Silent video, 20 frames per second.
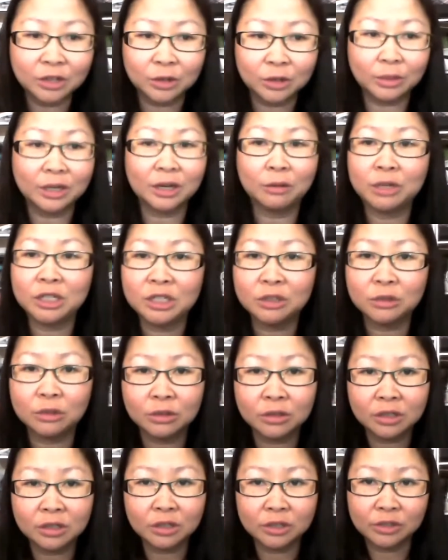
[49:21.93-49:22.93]
What can we
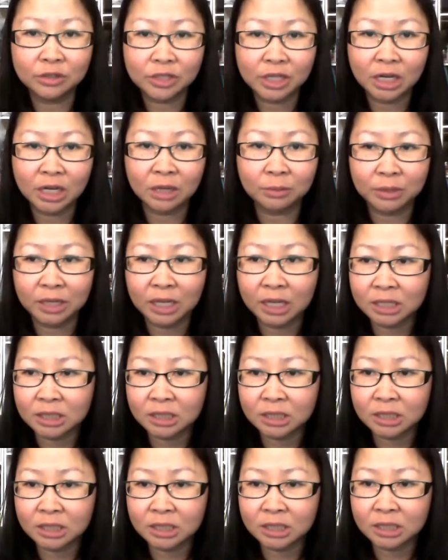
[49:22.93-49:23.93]
do to stand up
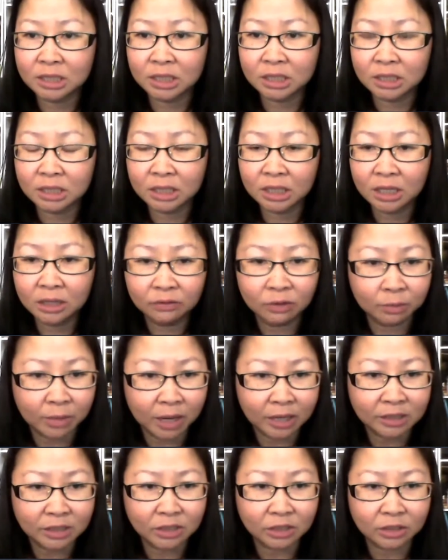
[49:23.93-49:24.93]
against this evil
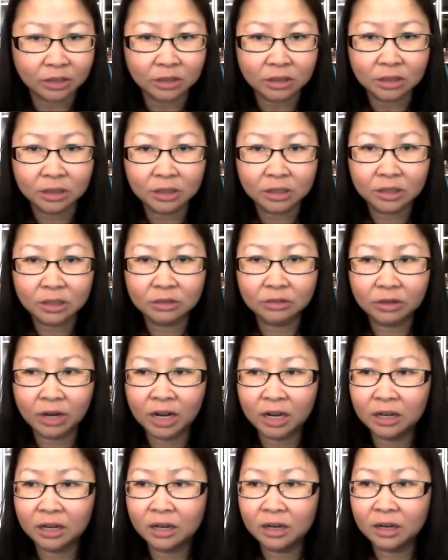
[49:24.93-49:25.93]
monster,
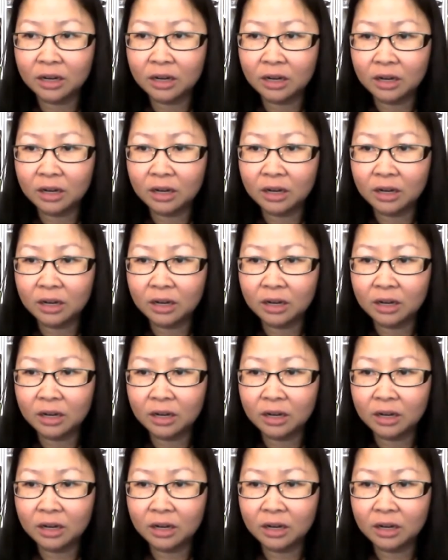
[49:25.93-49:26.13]
right?